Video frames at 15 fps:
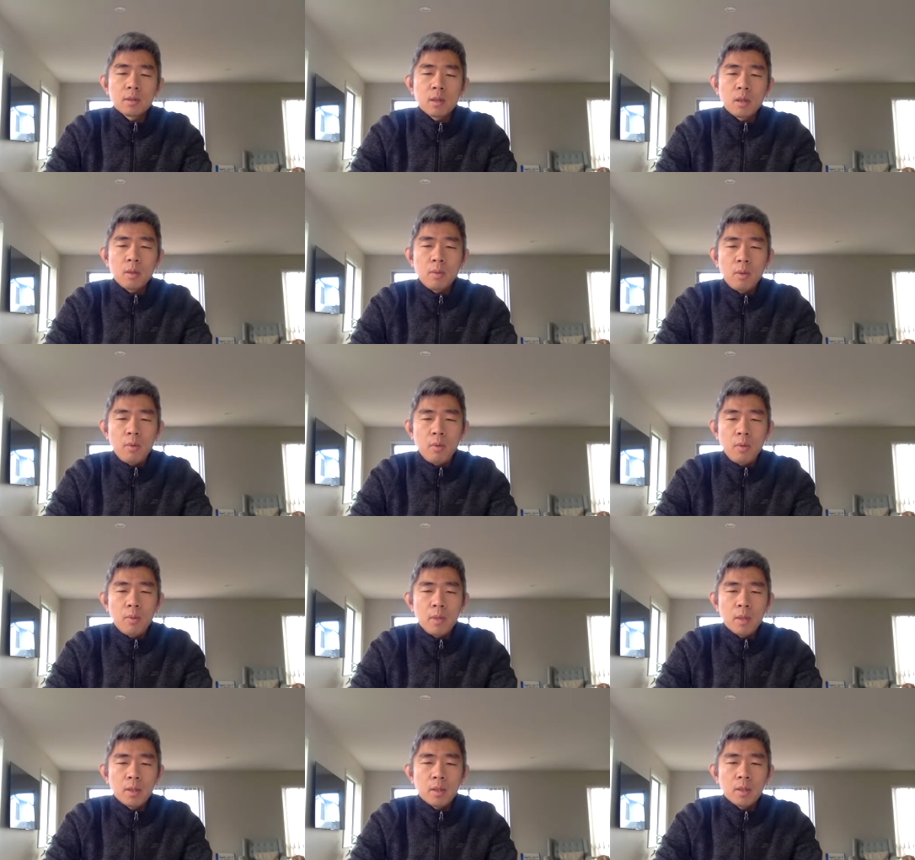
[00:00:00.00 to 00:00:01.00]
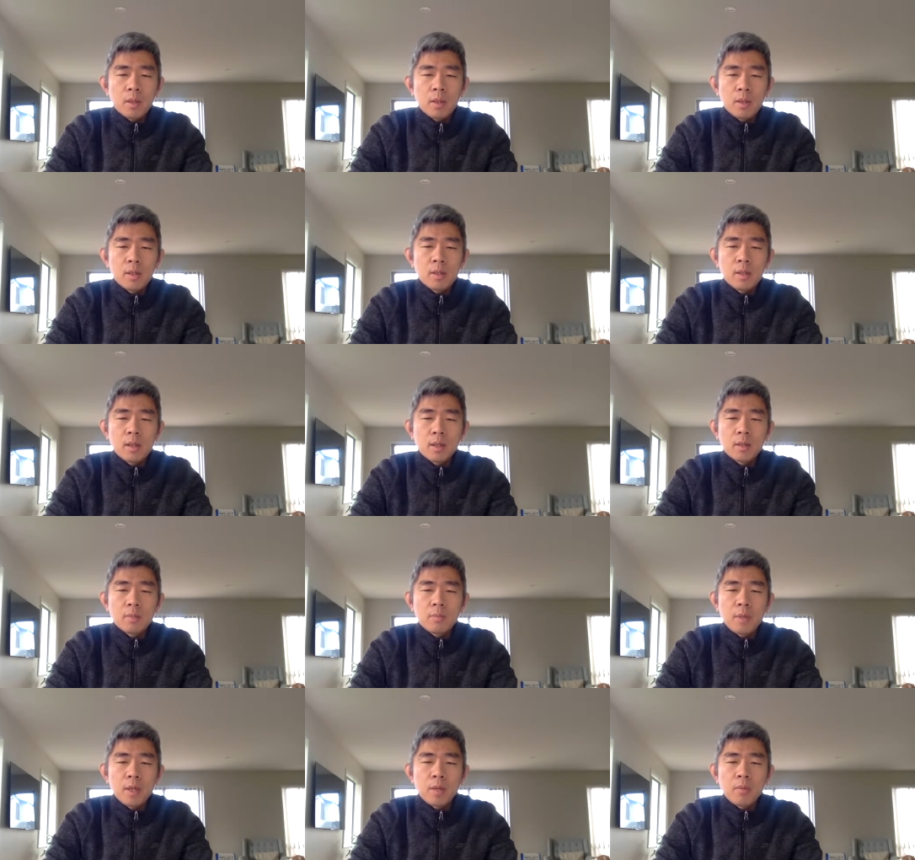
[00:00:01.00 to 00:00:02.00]
Global warming is a
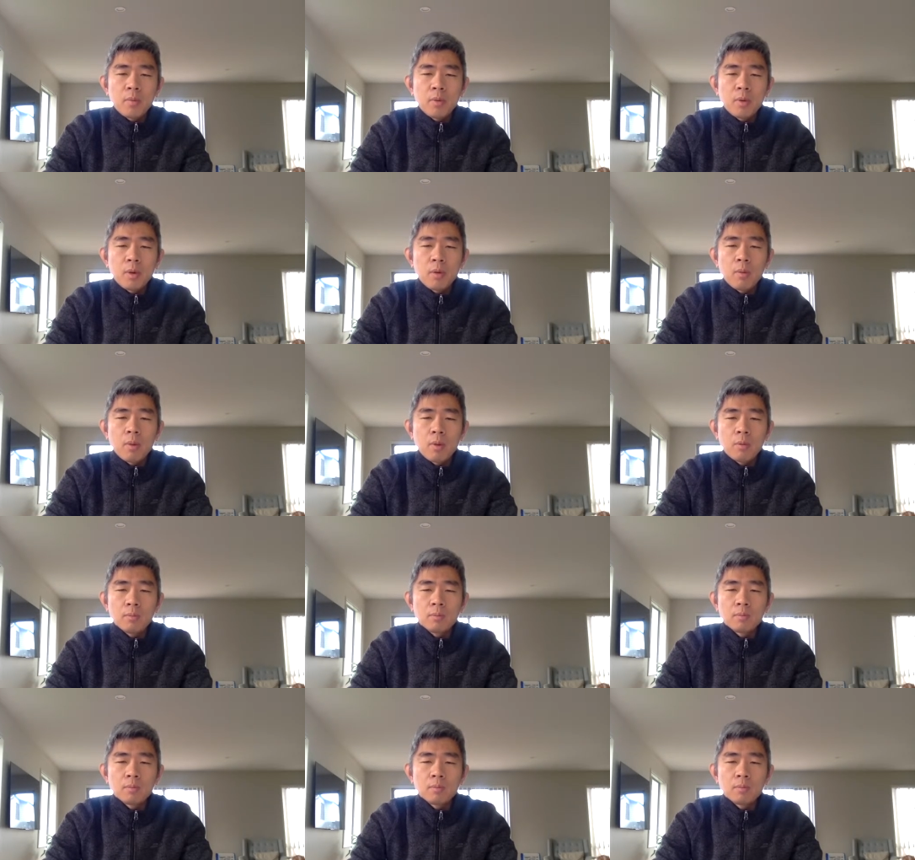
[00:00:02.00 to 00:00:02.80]
big problem